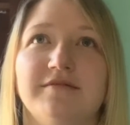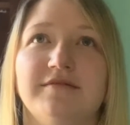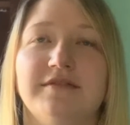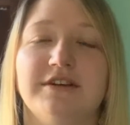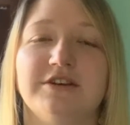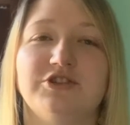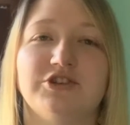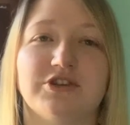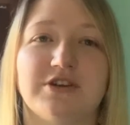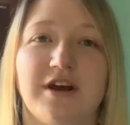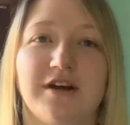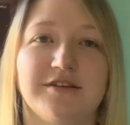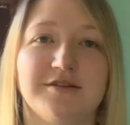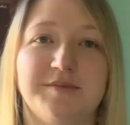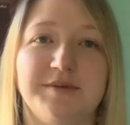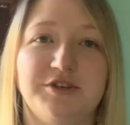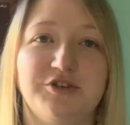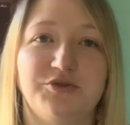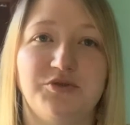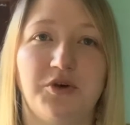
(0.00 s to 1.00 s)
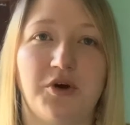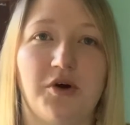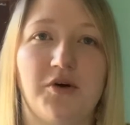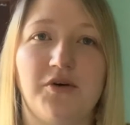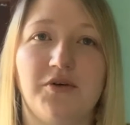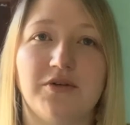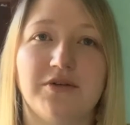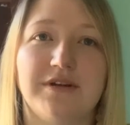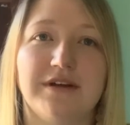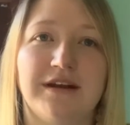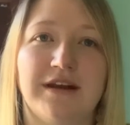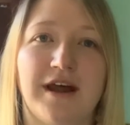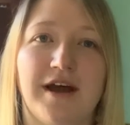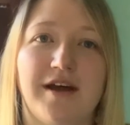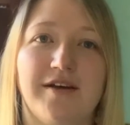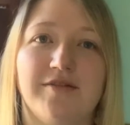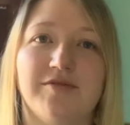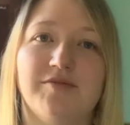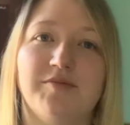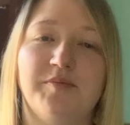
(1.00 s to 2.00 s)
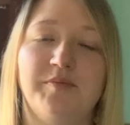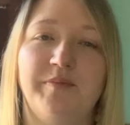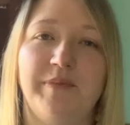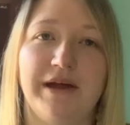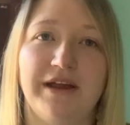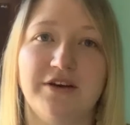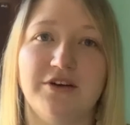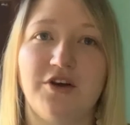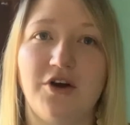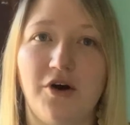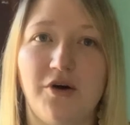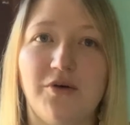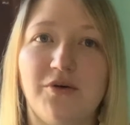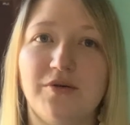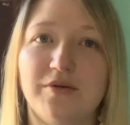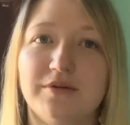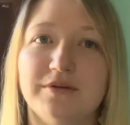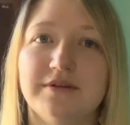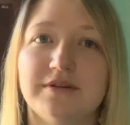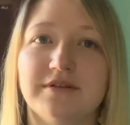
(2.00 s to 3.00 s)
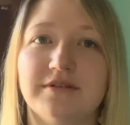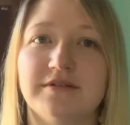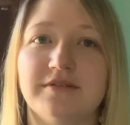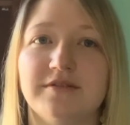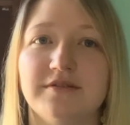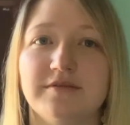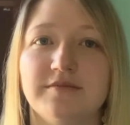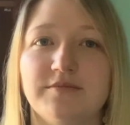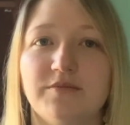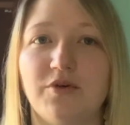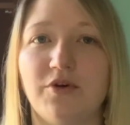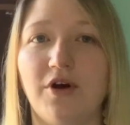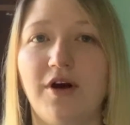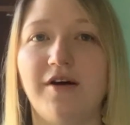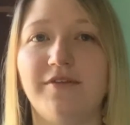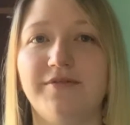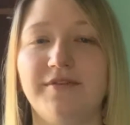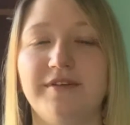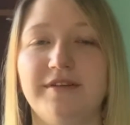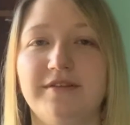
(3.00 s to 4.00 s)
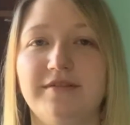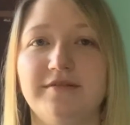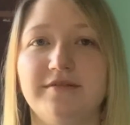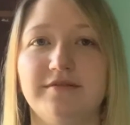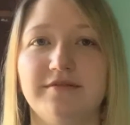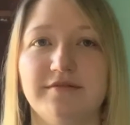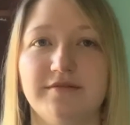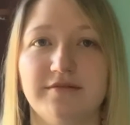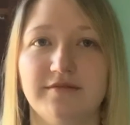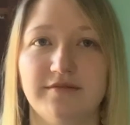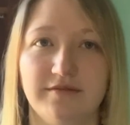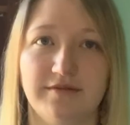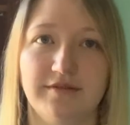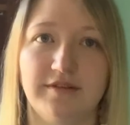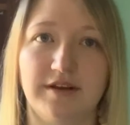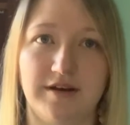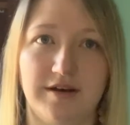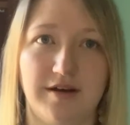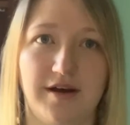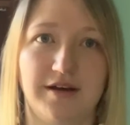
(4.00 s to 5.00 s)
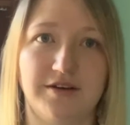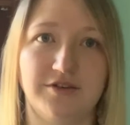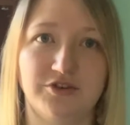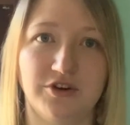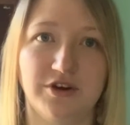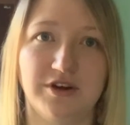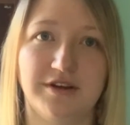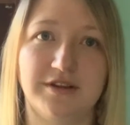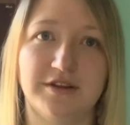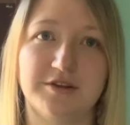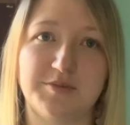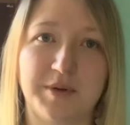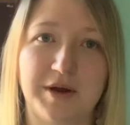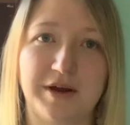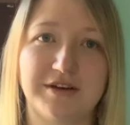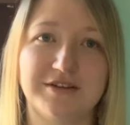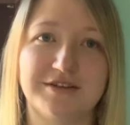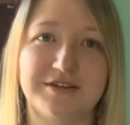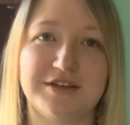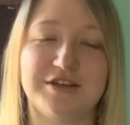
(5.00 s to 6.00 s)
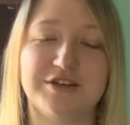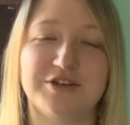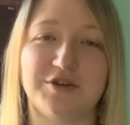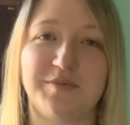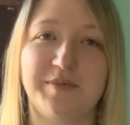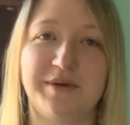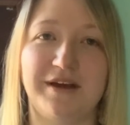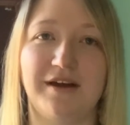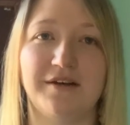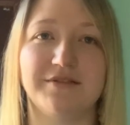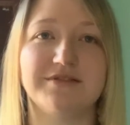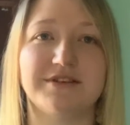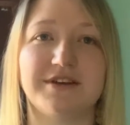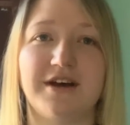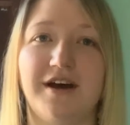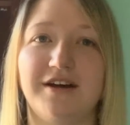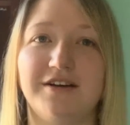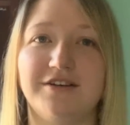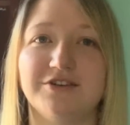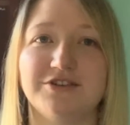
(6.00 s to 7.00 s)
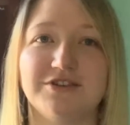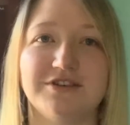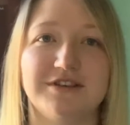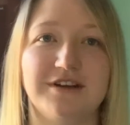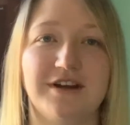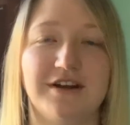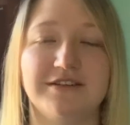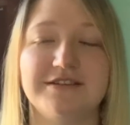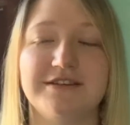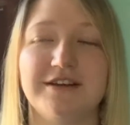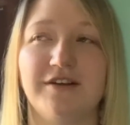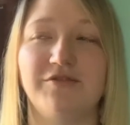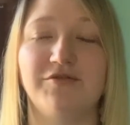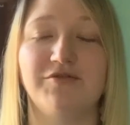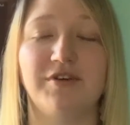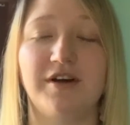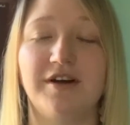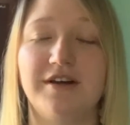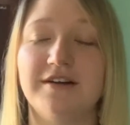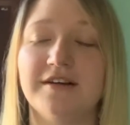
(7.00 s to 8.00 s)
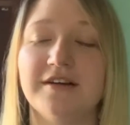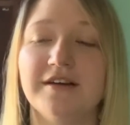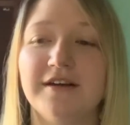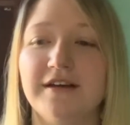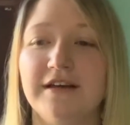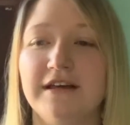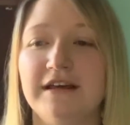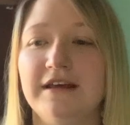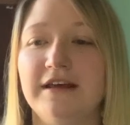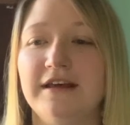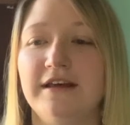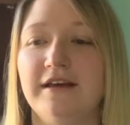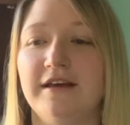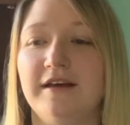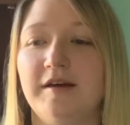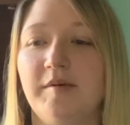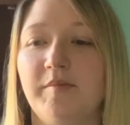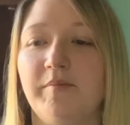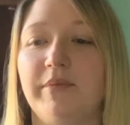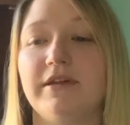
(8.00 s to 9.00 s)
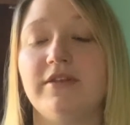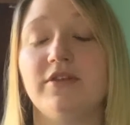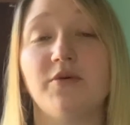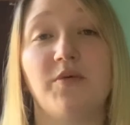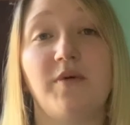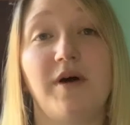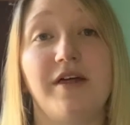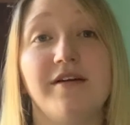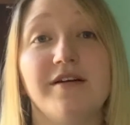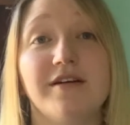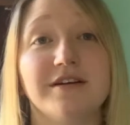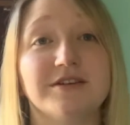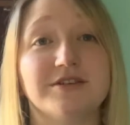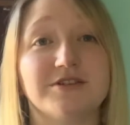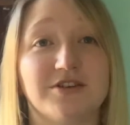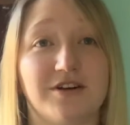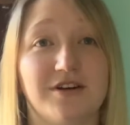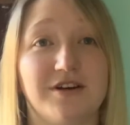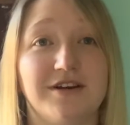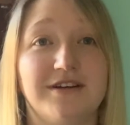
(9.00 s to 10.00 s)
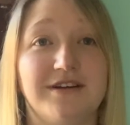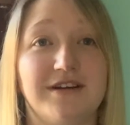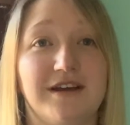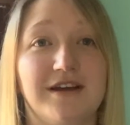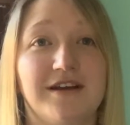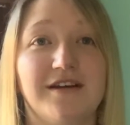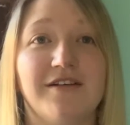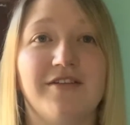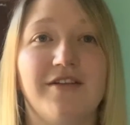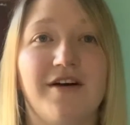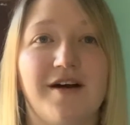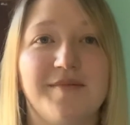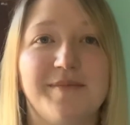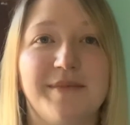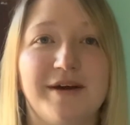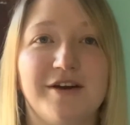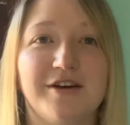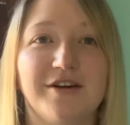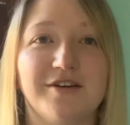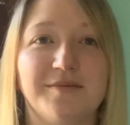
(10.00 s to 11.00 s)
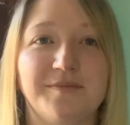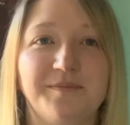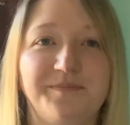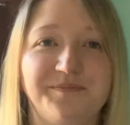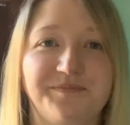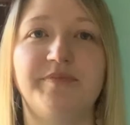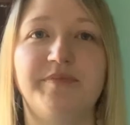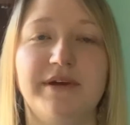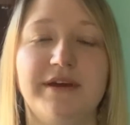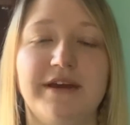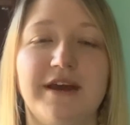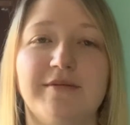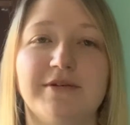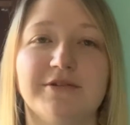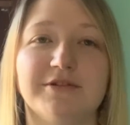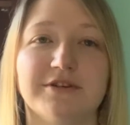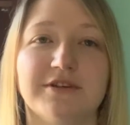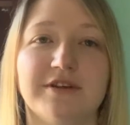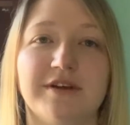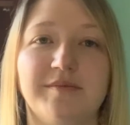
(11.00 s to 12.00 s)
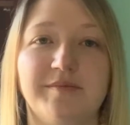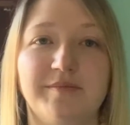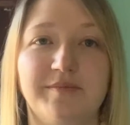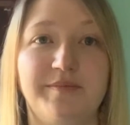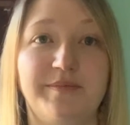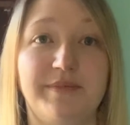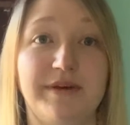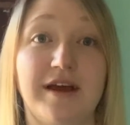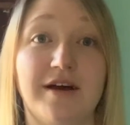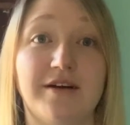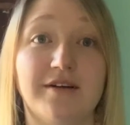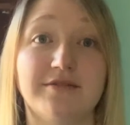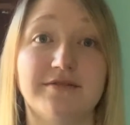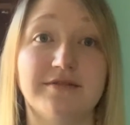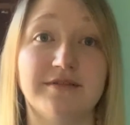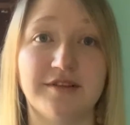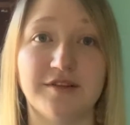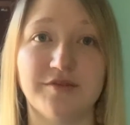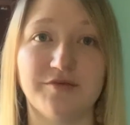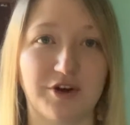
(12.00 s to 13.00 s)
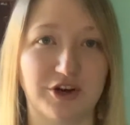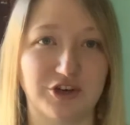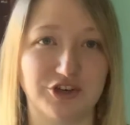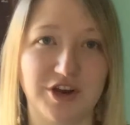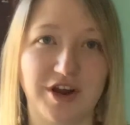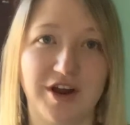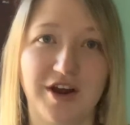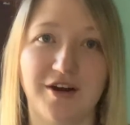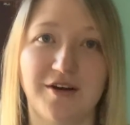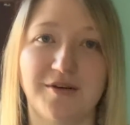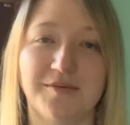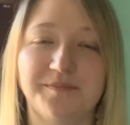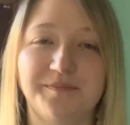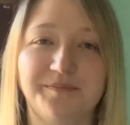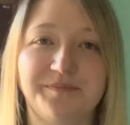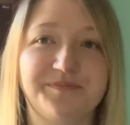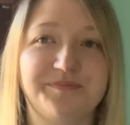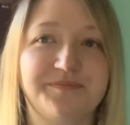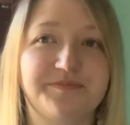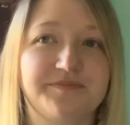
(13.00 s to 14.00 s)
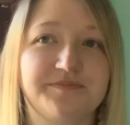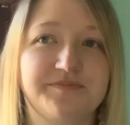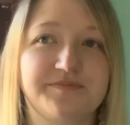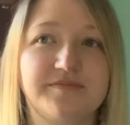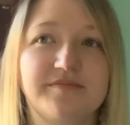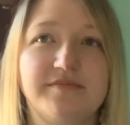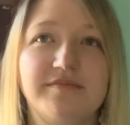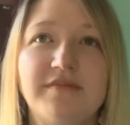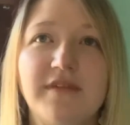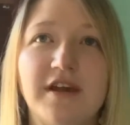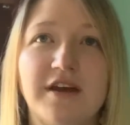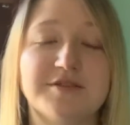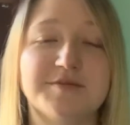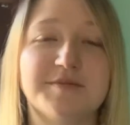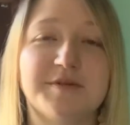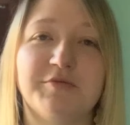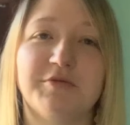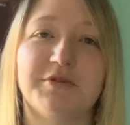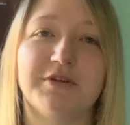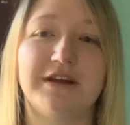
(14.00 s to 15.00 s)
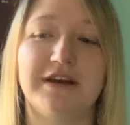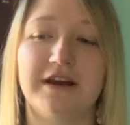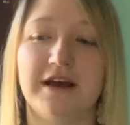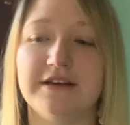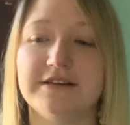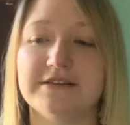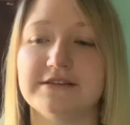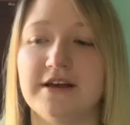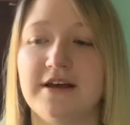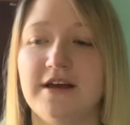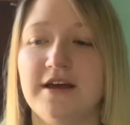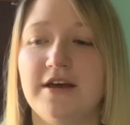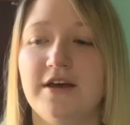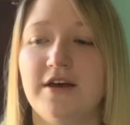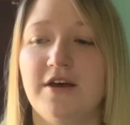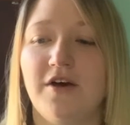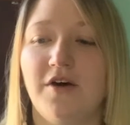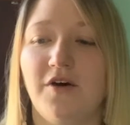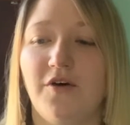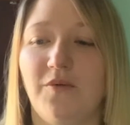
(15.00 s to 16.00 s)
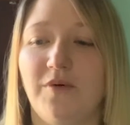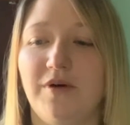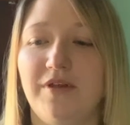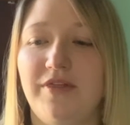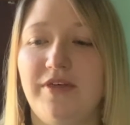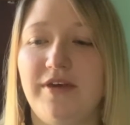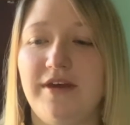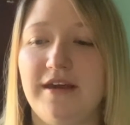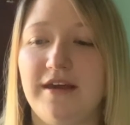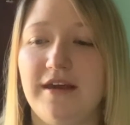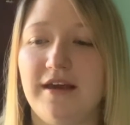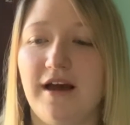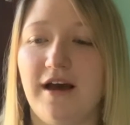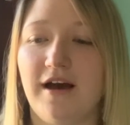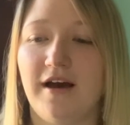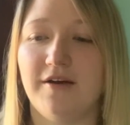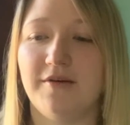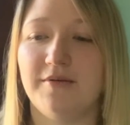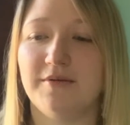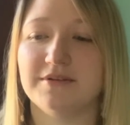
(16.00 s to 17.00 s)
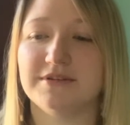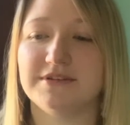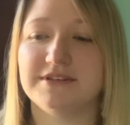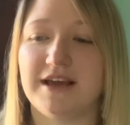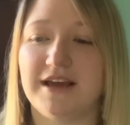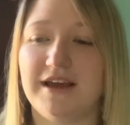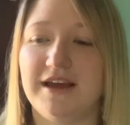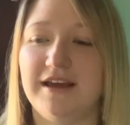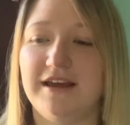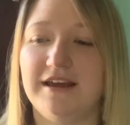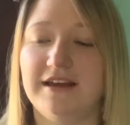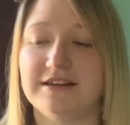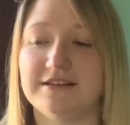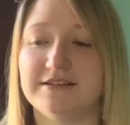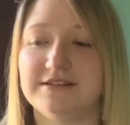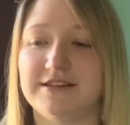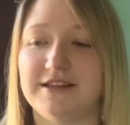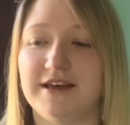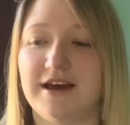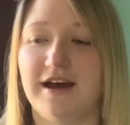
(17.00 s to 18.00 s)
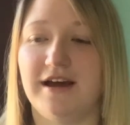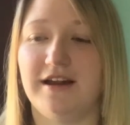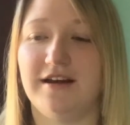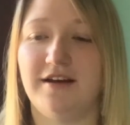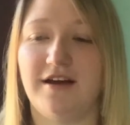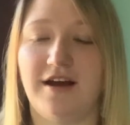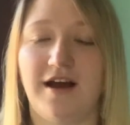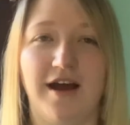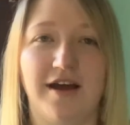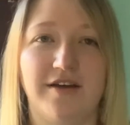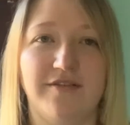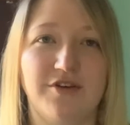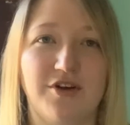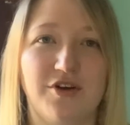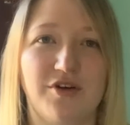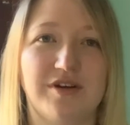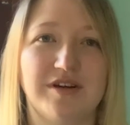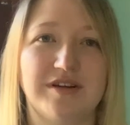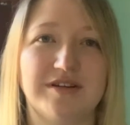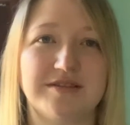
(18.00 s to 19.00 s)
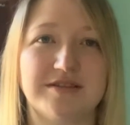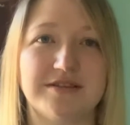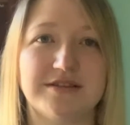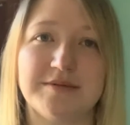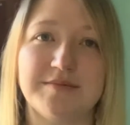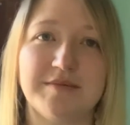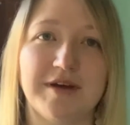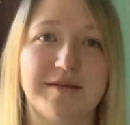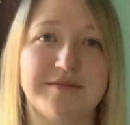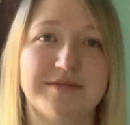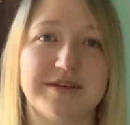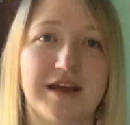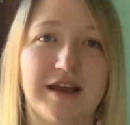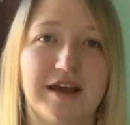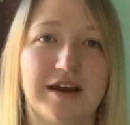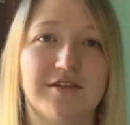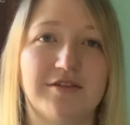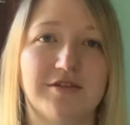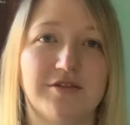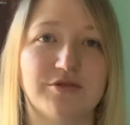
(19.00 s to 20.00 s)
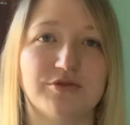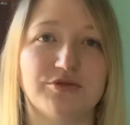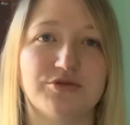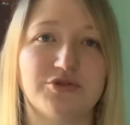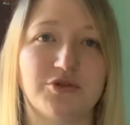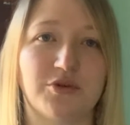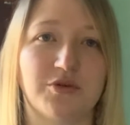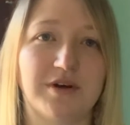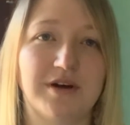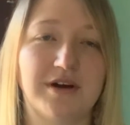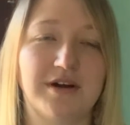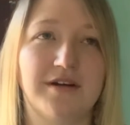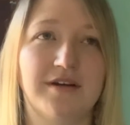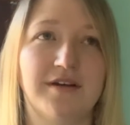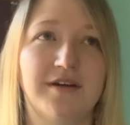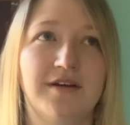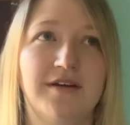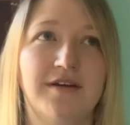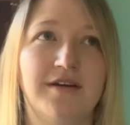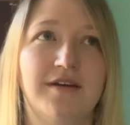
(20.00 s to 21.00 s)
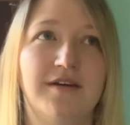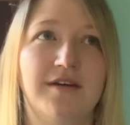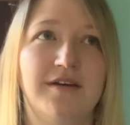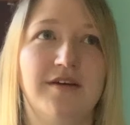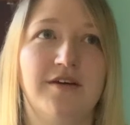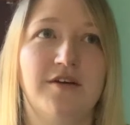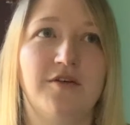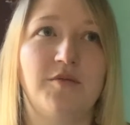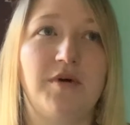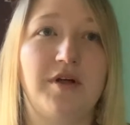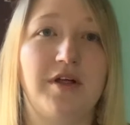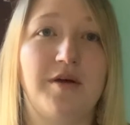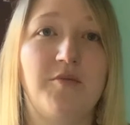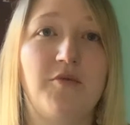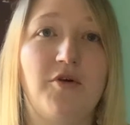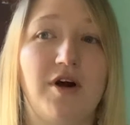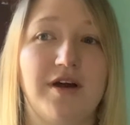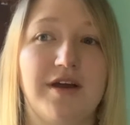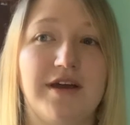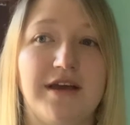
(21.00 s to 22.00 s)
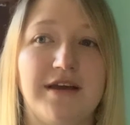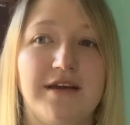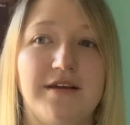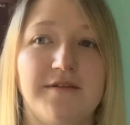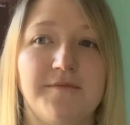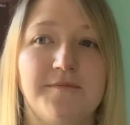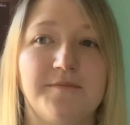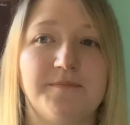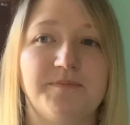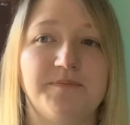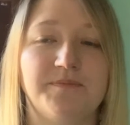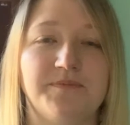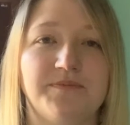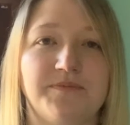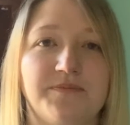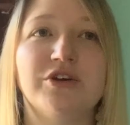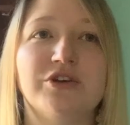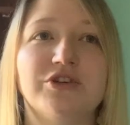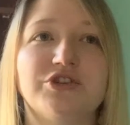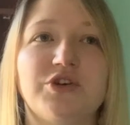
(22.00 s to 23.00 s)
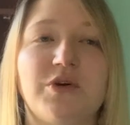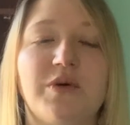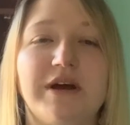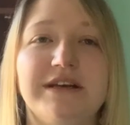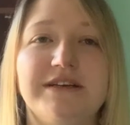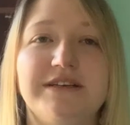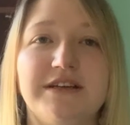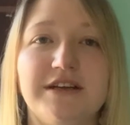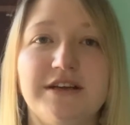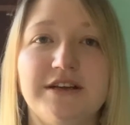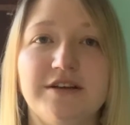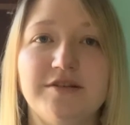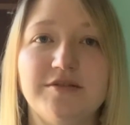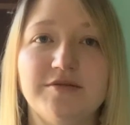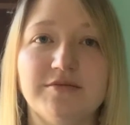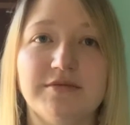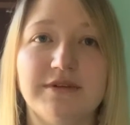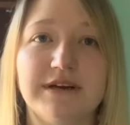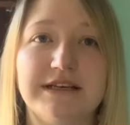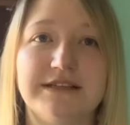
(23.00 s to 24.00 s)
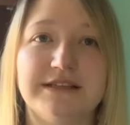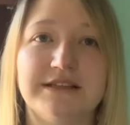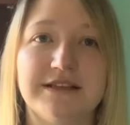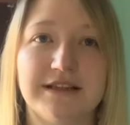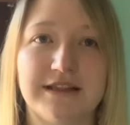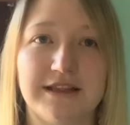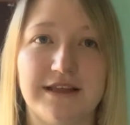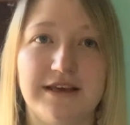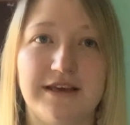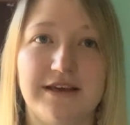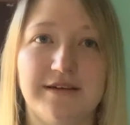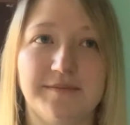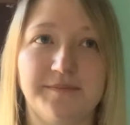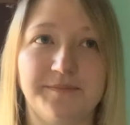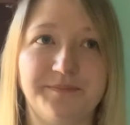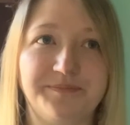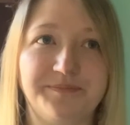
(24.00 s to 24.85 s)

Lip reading: it just got to be too cold, and I've been cold more often than not during this pregnancy, so being outside just did not sound fun. But the weather has started to get a lot better. Being able to like be out in the fresh air has really nice. One thing I will say is that I've noticed sometimes I get a little sore while I'm walking. So I did recently